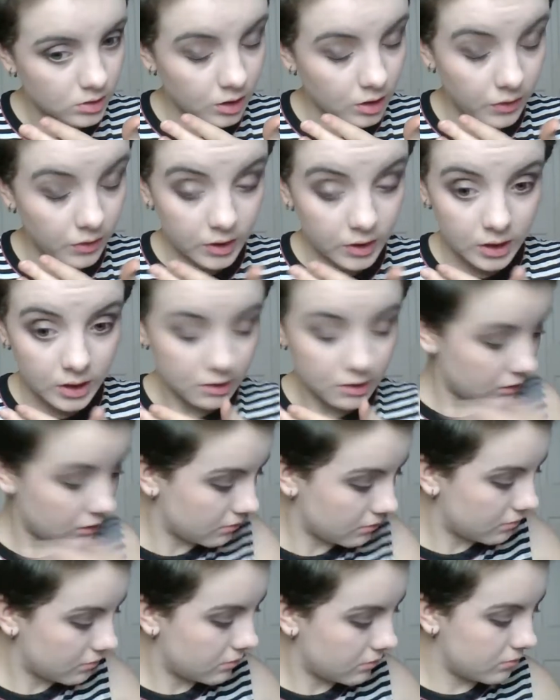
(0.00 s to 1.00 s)
I think
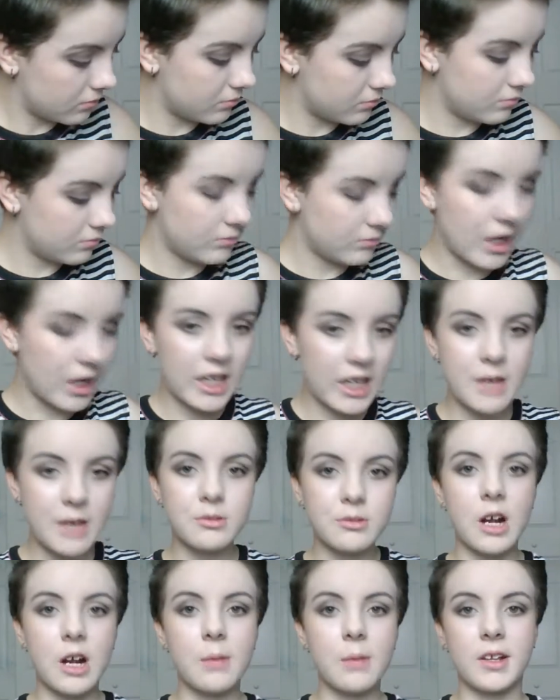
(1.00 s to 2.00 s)
I
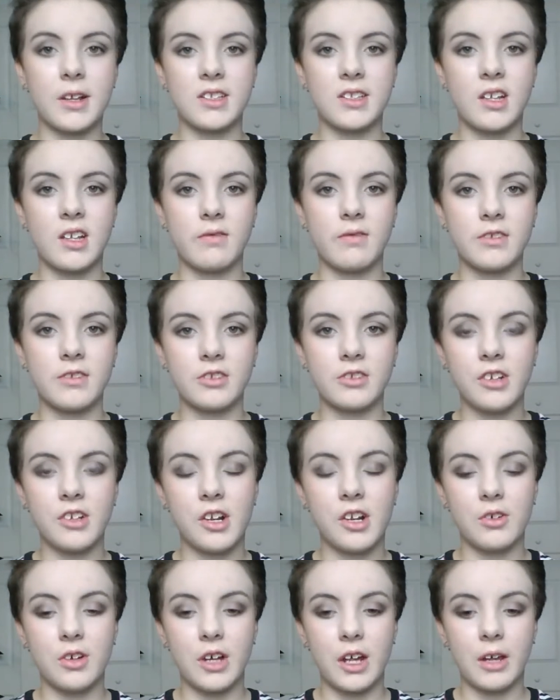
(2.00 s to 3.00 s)
keep dropping stuff. It's
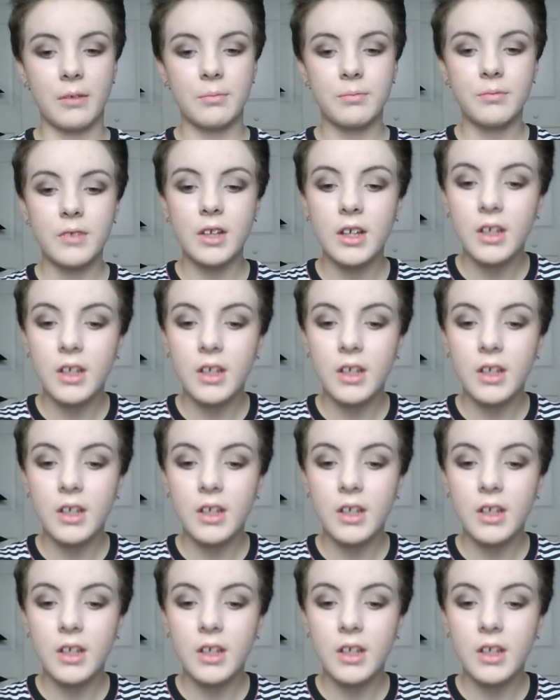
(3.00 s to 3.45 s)
really annoying.